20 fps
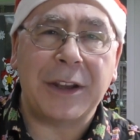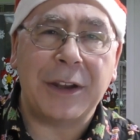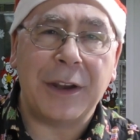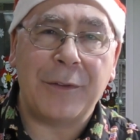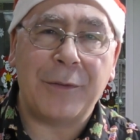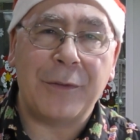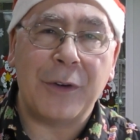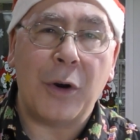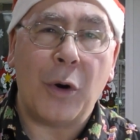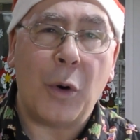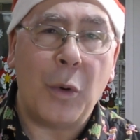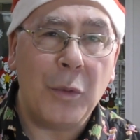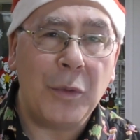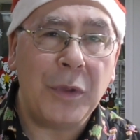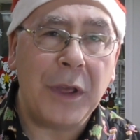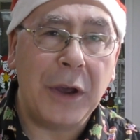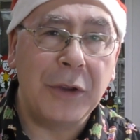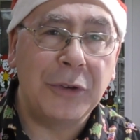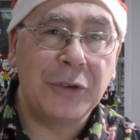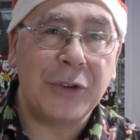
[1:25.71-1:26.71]
you for all
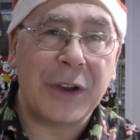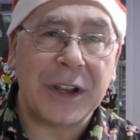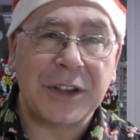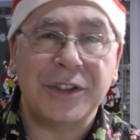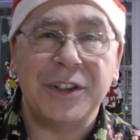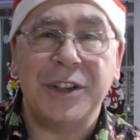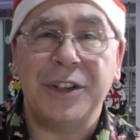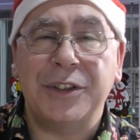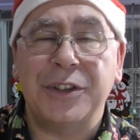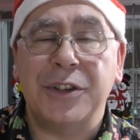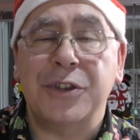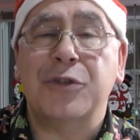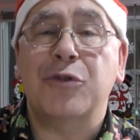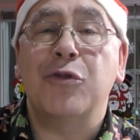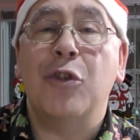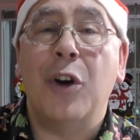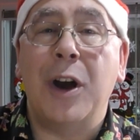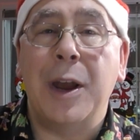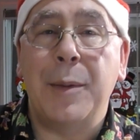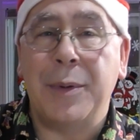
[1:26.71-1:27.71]
those who are actually
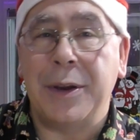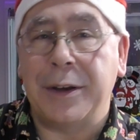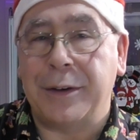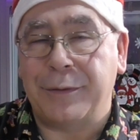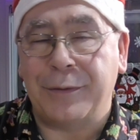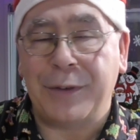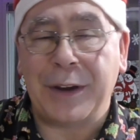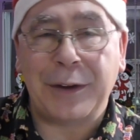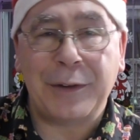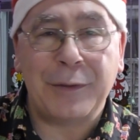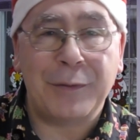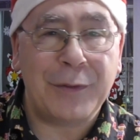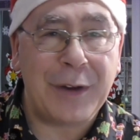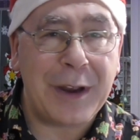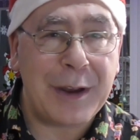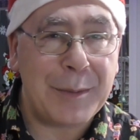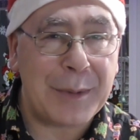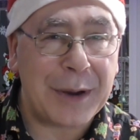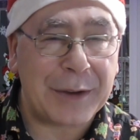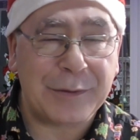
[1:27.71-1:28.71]
subscribing. Thank you
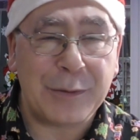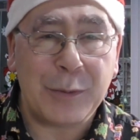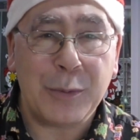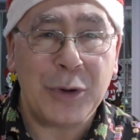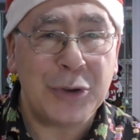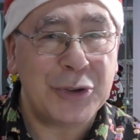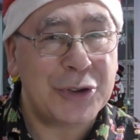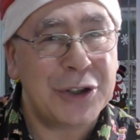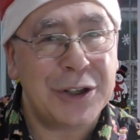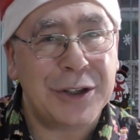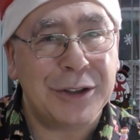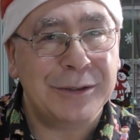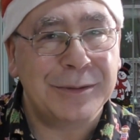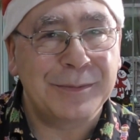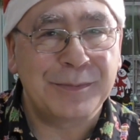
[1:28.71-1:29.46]
very much for watching.